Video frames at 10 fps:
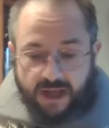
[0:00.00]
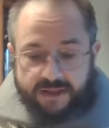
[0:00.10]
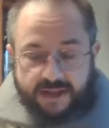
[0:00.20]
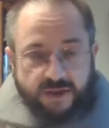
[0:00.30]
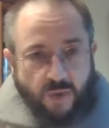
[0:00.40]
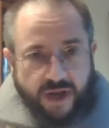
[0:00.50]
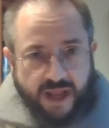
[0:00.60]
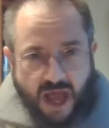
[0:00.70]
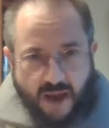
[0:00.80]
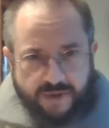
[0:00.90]
And then the
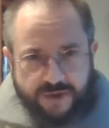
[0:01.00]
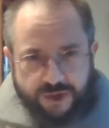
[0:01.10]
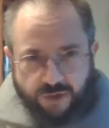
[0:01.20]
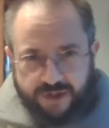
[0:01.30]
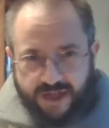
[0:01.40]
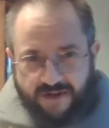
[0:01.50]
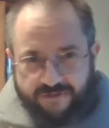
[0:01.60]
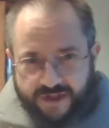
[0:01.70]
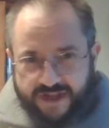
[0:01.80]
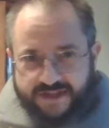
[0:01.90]
wedding happens shortly
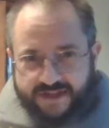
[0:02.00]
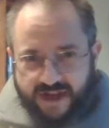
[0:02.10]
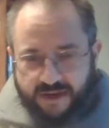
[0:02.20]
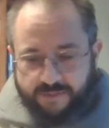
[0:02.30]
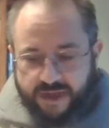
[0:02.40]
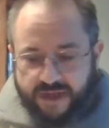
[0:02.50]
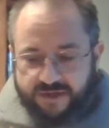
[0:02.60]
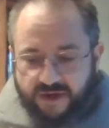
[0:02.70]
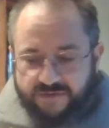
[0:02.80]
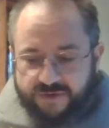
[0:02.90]
after that second
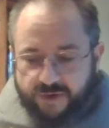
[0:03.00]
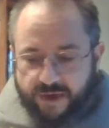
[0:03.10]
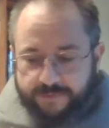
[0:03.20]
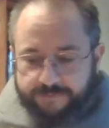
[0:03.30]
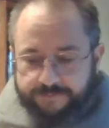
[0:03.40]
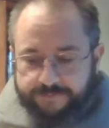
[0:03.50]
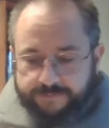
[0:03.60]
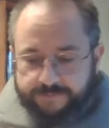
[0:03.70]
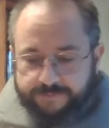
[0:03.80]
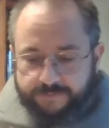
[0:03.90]
piece off screen.
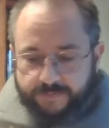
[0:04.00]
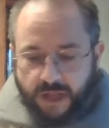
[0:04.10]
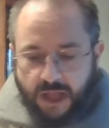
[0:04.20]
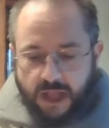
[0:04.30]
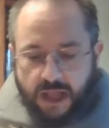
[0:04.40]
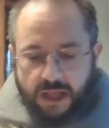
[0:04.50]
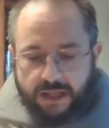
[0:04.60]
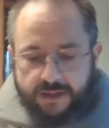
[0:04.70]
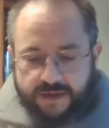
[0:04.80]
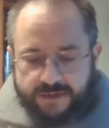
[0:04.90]

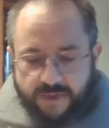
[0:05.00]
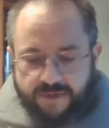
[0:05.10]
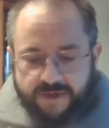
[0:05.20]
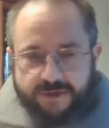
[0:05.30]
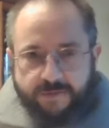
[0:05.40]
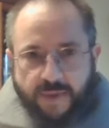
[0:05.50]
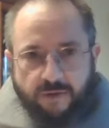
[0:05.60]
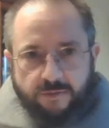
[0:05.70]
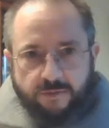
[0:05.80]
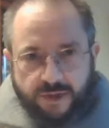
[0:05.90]
This month, it's
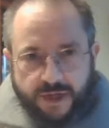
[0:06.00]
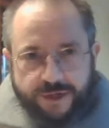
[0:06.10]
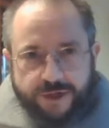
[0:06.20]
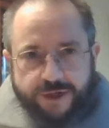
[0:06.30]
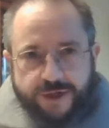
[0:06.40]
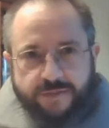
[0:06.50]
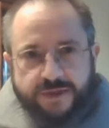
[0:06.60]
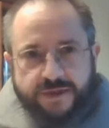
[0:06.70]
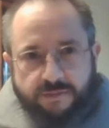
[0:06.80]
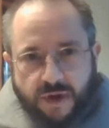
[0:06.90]
about
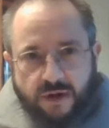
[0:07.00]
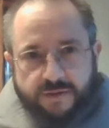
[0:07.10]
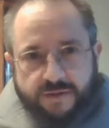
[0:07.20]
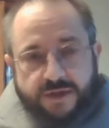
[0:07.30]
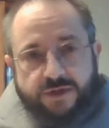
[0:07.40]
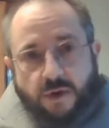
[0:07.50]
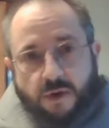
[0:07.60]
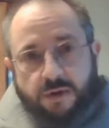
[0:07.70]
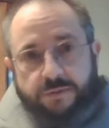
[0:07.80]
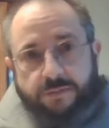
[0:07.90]
relationships among these
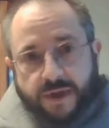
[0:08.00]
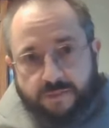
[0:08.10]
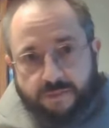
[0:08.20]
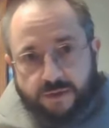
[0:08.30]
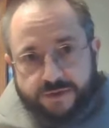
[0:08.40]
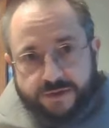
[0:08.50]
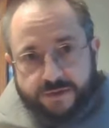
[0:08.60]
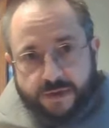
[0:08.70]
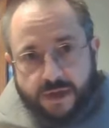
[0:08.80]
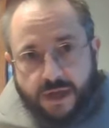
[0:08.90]
called
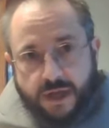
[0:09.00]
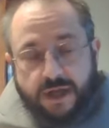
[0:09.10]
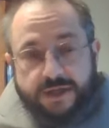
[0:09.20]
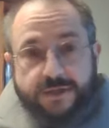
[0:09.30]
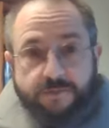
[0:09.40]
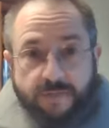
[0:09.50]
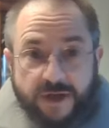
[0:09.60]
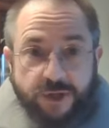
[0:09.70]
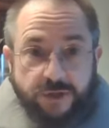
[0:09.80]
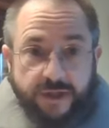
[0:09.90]
peoples,
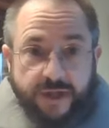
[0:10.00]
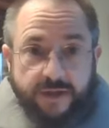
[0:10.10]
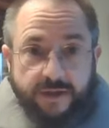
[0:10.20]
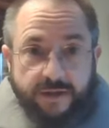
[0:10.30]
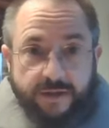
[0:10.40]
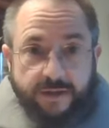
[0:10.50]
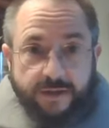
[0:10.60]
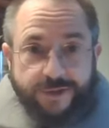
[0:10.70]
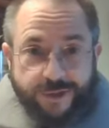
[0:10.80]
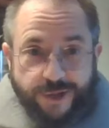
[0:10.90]
especially
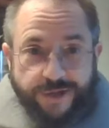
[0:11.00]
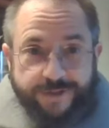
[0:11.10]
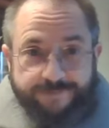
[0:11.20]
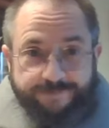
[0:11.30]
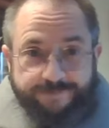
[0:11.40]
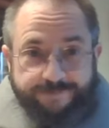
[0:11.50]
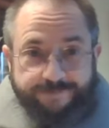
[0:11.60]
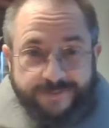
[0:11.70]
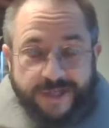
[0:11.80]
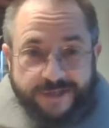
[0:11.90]
John
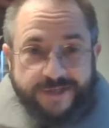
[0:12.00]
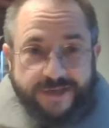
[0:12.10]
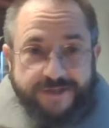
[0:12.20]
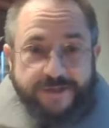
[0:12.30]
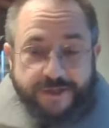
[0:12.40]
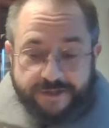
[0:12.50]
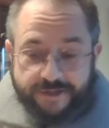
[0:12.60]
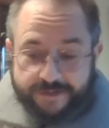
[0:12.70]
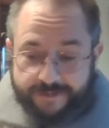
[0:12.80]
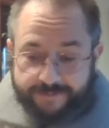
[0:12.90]
and his cousin
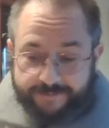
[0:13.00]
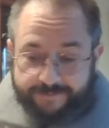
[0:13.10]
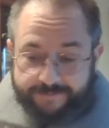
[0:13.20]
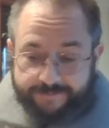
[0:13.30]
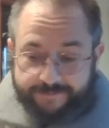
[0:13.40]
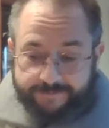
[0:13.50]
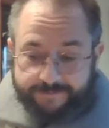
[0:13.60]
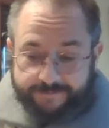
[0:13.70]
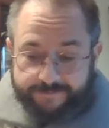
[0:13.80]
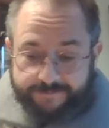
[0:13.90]
Jesus.
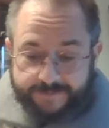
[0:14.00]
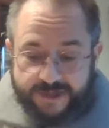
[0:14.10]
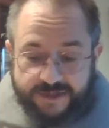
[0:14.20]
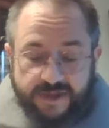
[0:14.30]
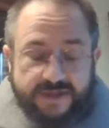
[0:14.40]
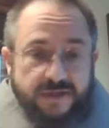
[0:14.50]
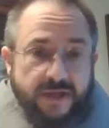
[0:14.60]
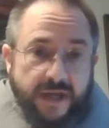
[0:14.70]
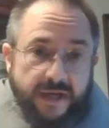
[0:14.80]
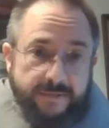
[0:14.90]
So let's
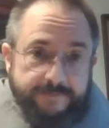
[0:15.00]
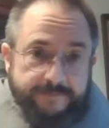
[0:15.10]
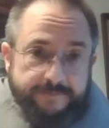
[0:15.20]
look at it.